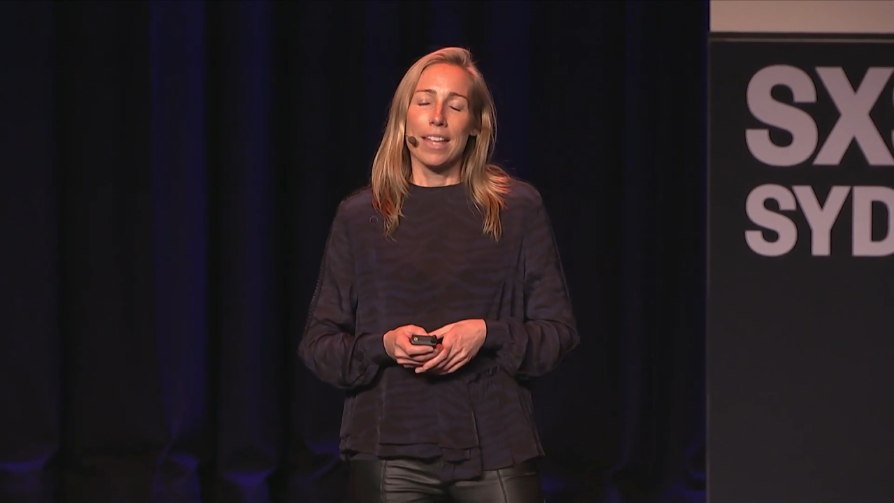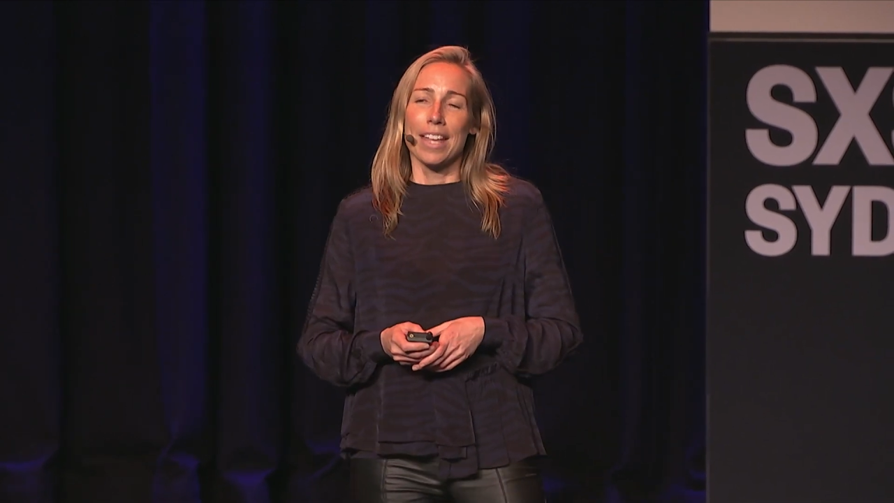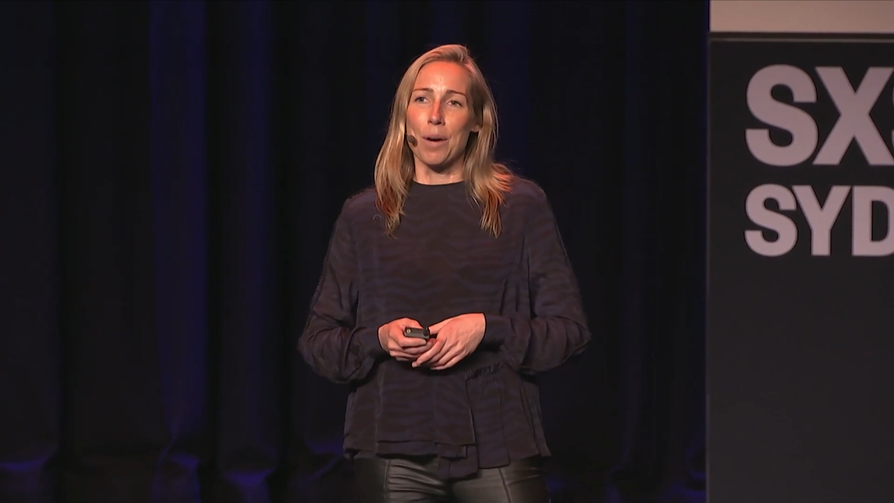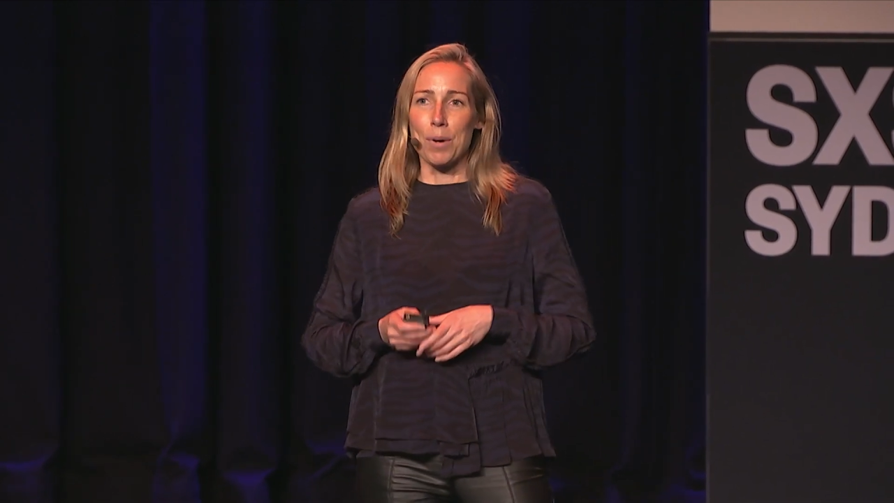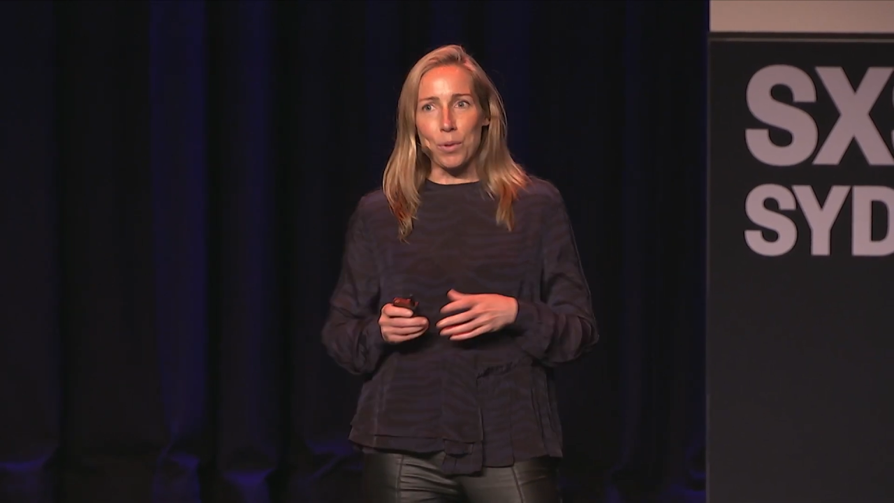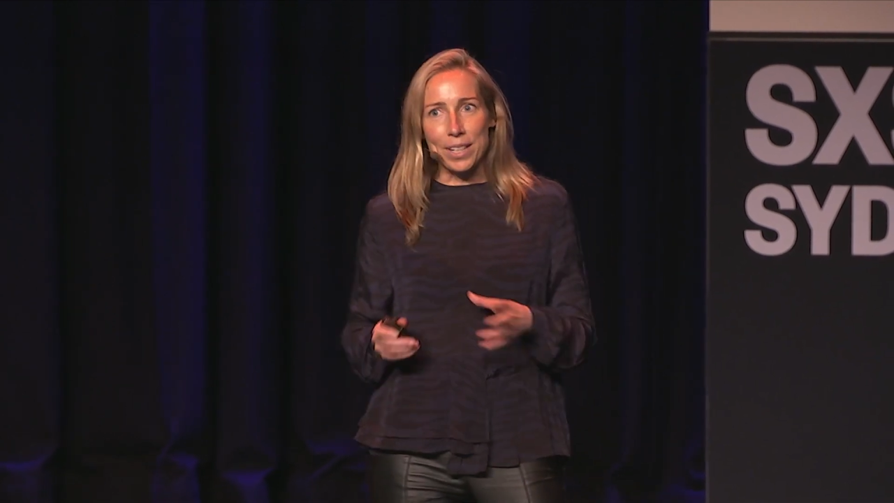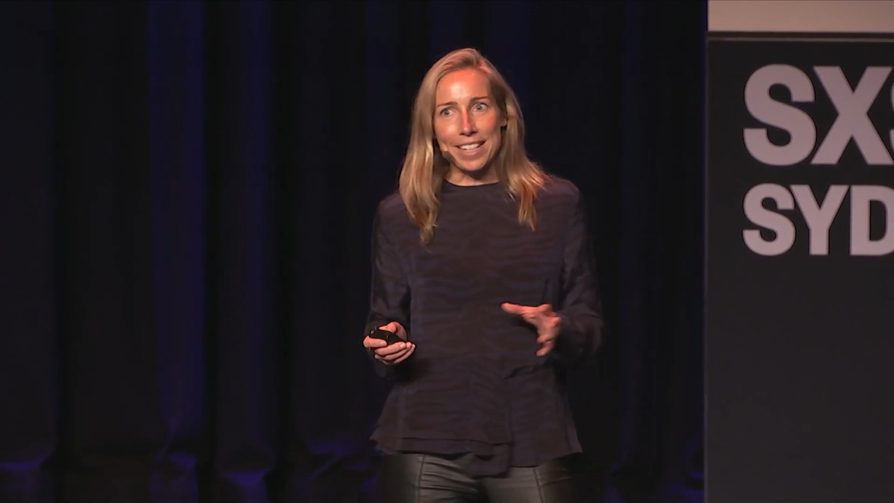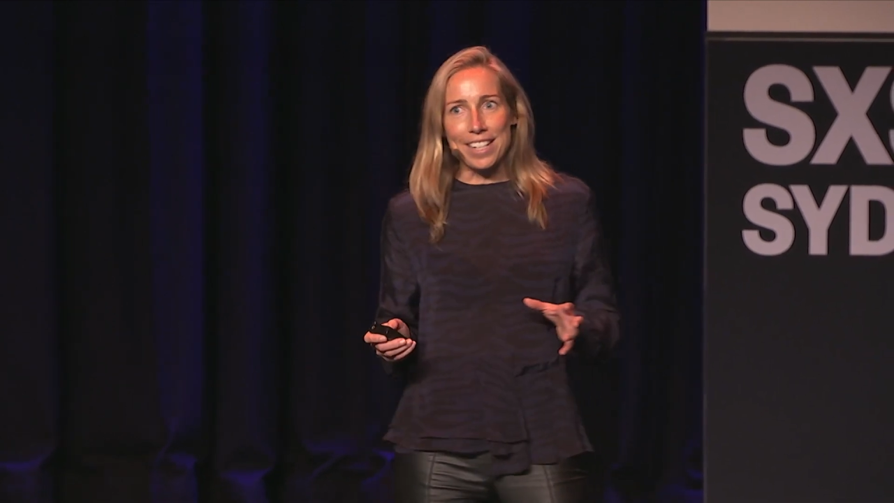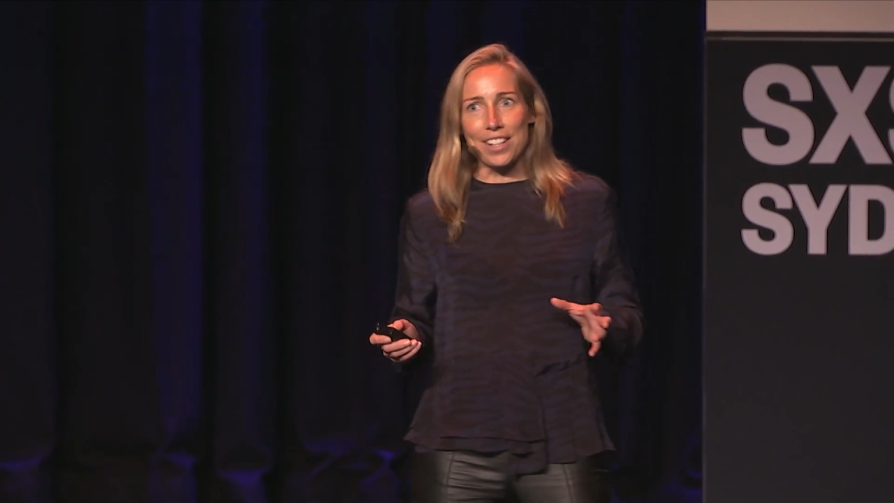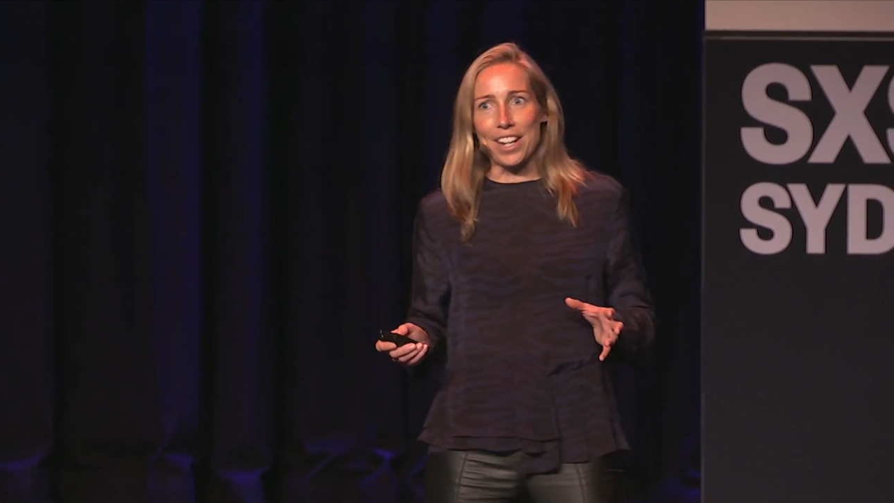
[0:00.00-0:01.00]
And we're really
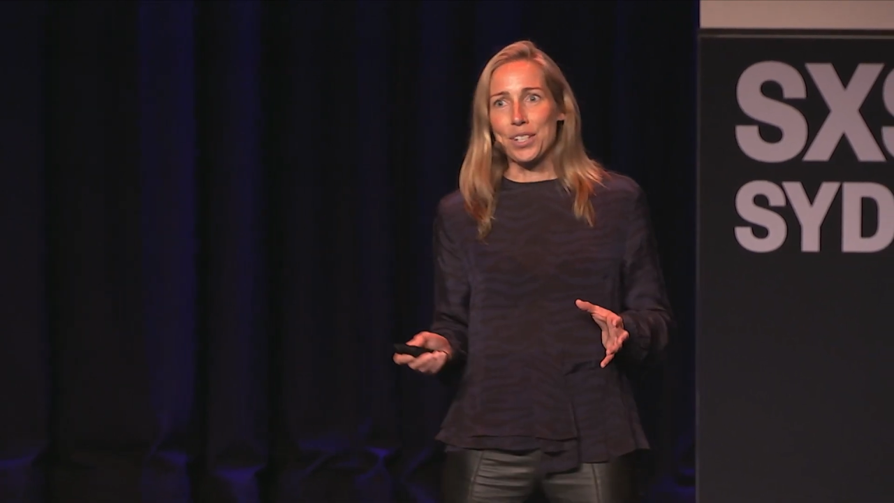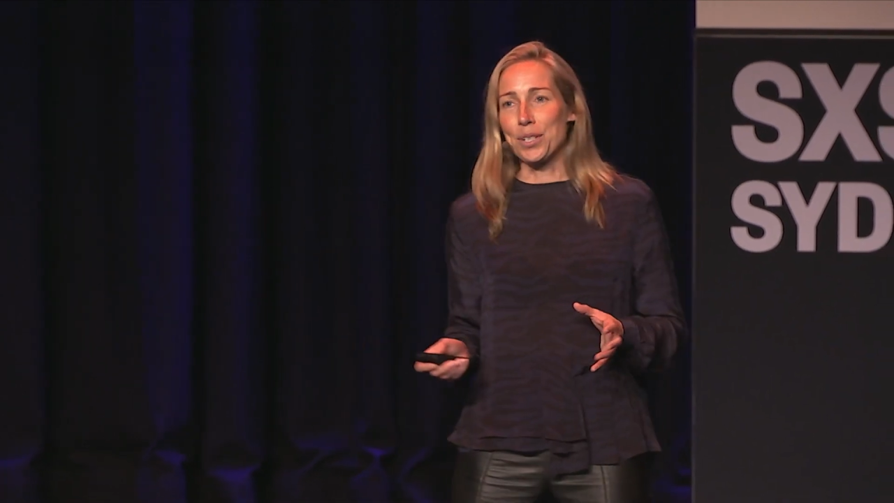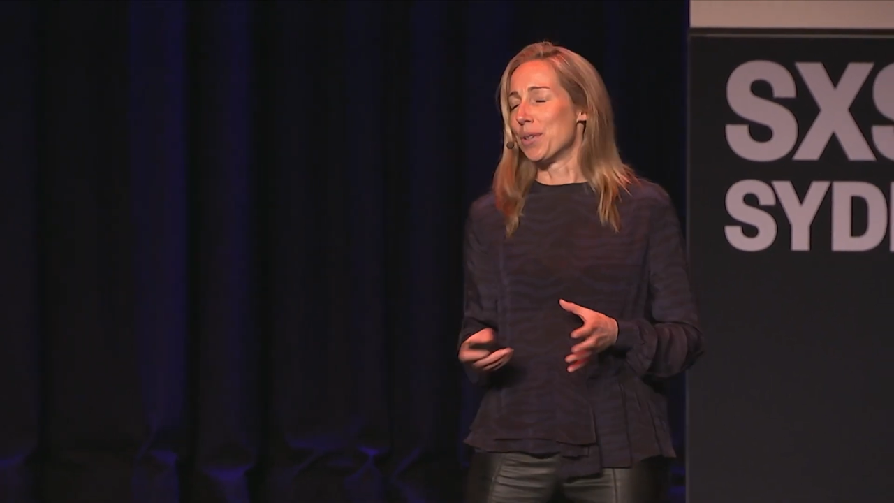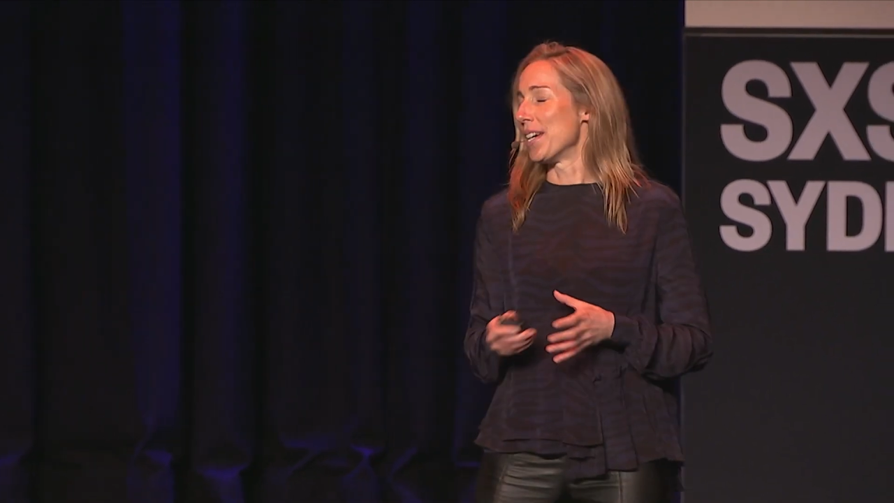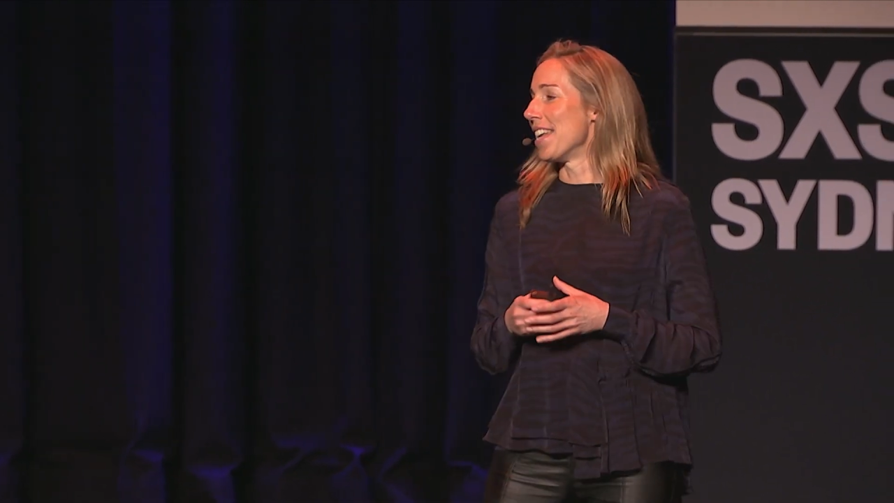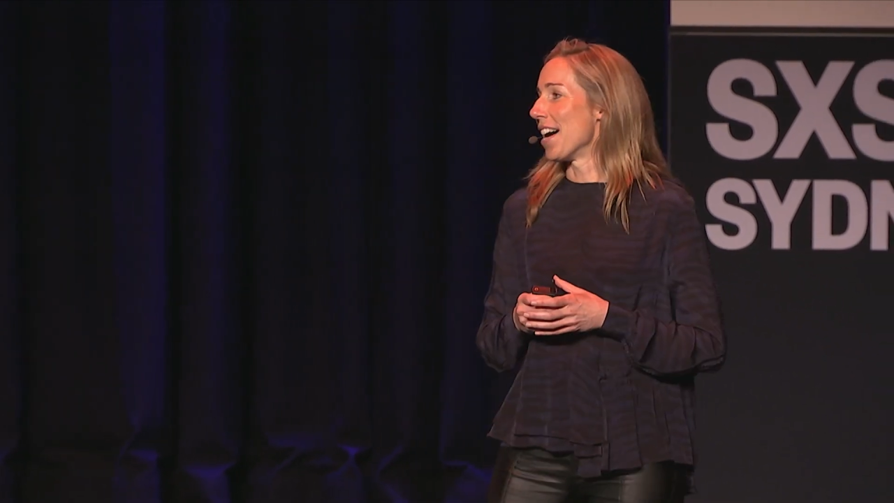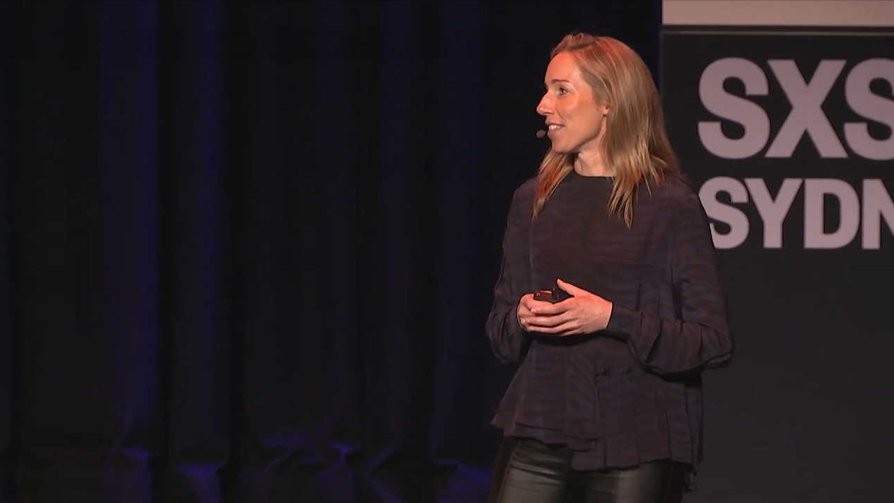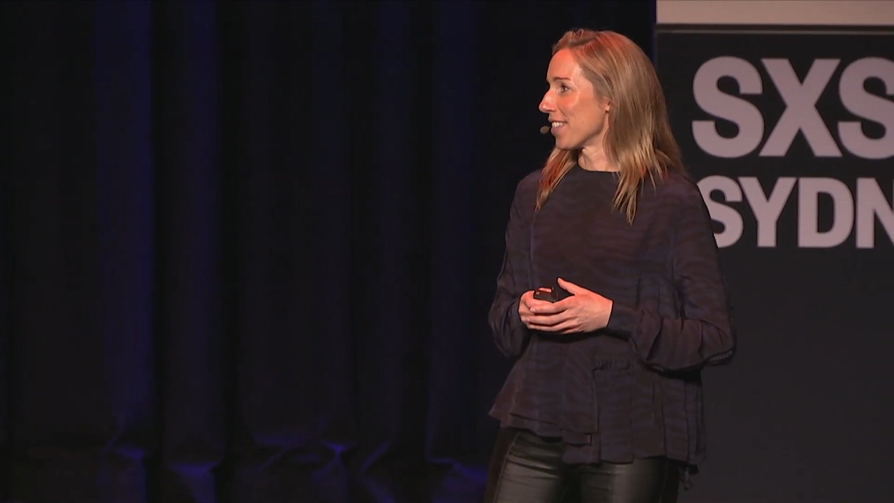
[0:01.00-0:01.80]
excited to announce